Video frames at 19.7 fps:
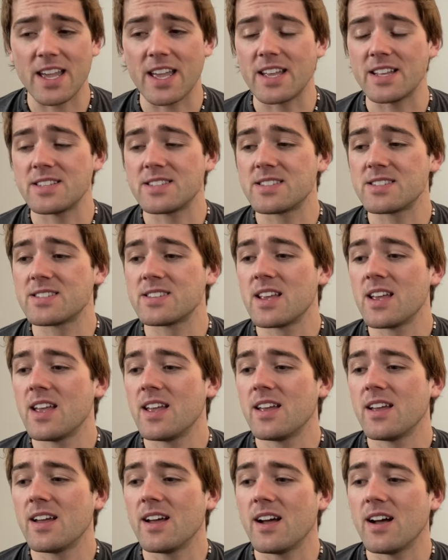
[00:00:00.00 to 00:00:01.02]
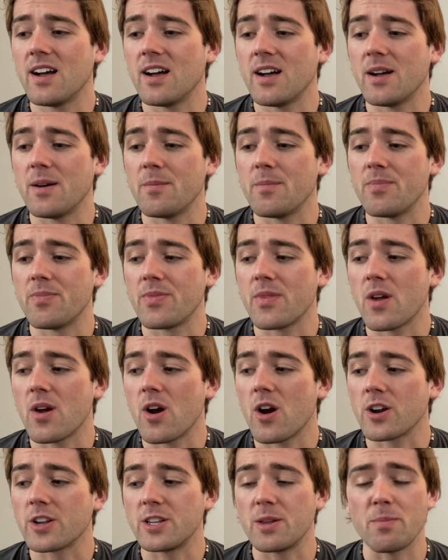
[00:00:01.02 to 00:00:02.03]
It's
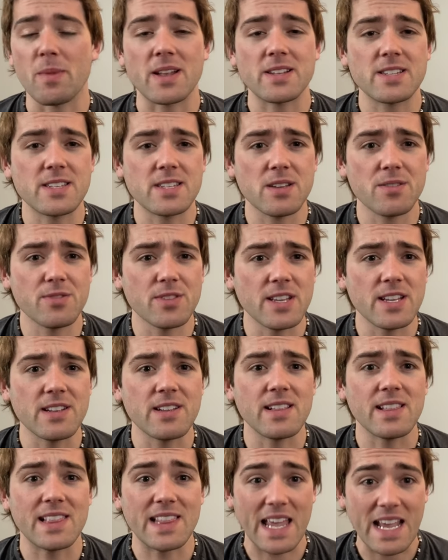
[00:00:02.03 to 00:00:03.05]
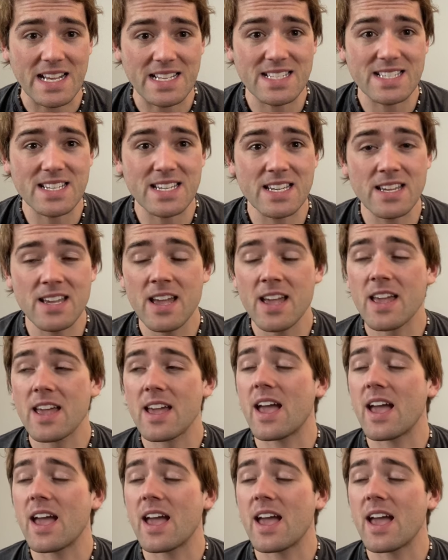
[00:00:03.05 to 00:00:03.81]
argumentatively lazy.